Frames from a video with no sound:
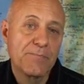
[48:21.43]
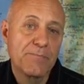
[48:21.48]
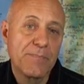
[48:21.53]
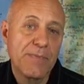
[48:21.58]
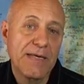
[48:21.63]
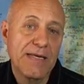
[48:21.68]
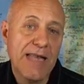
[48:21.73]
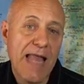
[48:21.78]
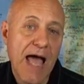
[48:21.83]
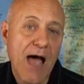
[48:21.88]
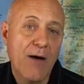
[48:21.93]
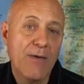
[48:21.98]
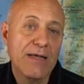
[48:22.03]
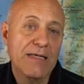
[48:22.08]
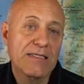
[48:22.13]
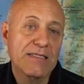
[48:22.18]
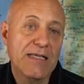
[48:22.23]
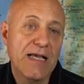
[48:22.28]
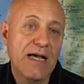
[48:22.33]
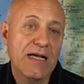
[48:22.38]
But now he
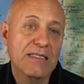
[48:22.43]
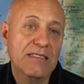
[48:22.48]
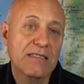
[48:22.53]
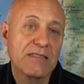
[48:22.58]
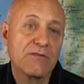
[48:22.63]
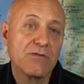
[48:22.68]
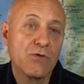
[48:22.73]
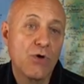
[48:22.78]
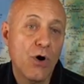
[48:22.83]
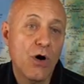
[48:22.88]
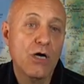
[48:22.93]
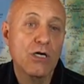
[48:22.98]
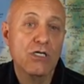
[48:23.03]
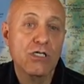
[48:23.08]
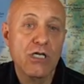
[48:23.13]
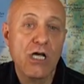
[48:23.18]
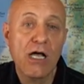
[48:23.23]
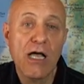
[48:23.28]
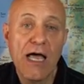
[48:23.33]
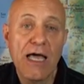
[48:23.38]
says, nor
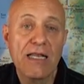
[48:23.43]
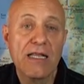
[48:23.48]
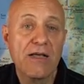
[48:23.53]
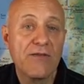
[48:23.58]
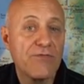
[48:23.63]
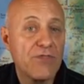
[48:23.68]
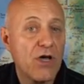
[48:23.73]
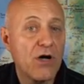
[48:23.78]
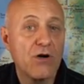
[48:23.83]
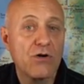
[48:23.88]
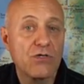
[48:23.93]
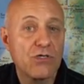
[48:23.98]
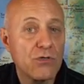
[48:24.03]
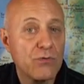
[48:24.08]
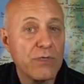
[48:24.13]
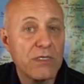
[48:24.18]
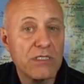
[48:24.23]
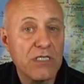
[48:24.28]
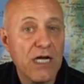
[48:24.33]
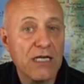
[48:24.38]
shall any of those who
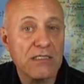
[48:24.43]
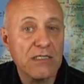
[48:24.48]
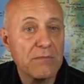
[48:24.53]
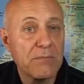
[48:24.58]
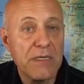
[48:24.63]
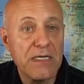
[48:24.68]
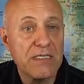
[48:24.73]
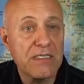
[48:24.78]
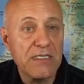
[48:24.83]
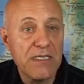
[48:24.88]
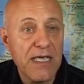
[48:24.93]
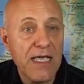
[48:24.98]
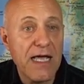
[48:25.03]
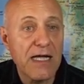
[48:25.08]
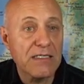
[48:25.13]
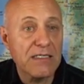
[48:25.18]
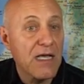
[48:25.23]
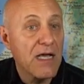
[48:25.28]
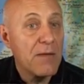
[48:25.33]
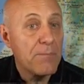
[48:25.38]
rejected me see
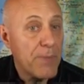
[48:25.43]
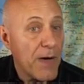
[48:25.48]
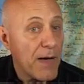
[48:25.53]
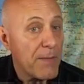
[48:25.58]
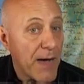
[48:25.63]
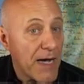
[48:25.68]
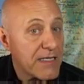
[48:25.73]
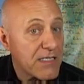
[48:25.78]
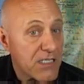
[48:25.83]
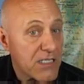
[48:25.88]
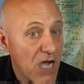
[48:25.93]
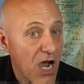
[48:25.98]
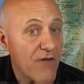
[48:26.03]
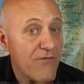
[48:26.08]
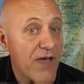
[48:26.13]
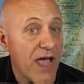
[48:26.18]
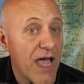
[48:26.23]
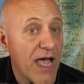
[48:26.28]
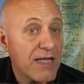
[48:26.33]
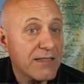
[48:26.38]
it, but my
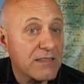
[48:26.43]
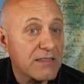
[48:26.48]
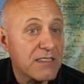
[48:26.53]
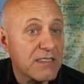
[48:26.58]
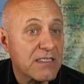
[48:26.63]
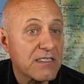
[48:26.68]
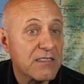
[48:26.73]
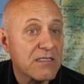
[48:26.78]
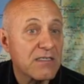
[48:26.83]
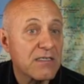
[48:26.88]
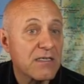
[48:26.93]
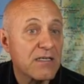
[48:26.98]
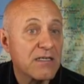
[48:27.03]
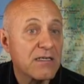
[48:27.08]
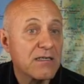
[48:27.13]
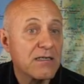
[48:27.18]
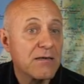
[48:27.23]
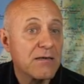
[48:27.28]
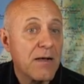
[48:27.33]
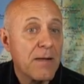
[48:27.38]
servants,
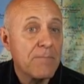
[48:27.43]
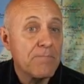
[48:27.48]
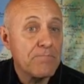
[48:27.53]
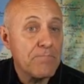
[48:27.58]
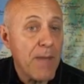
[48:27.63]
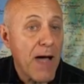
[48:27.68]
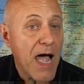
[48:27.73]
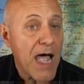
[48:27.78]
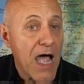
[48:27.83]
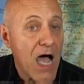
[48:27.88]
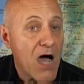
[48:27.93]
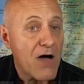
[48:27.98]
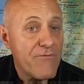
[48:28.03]
my